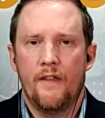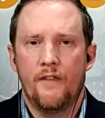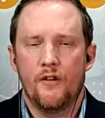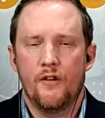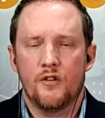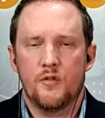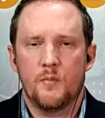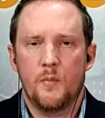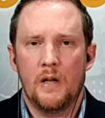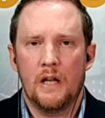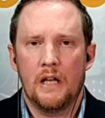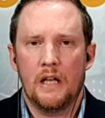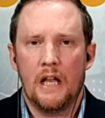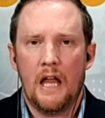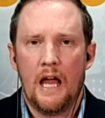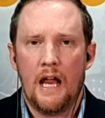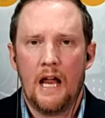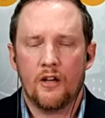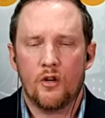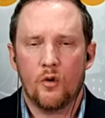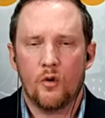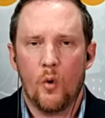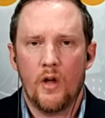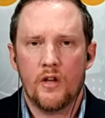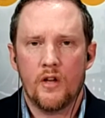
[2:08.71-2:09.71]
There's been a
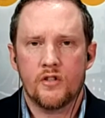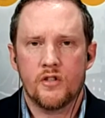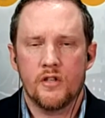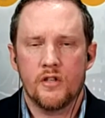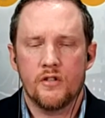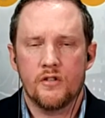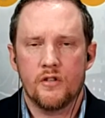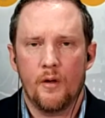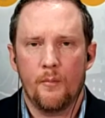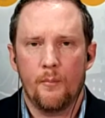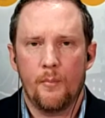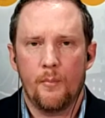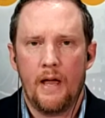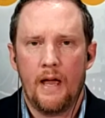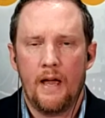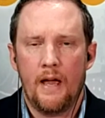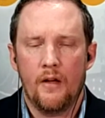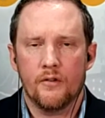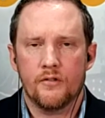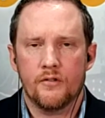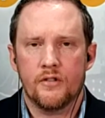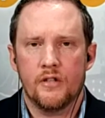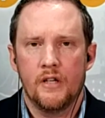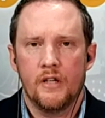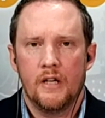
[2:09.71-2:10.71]
lot of questions
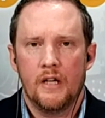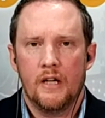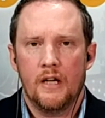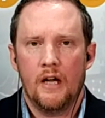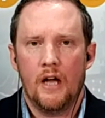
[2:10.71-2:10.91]
about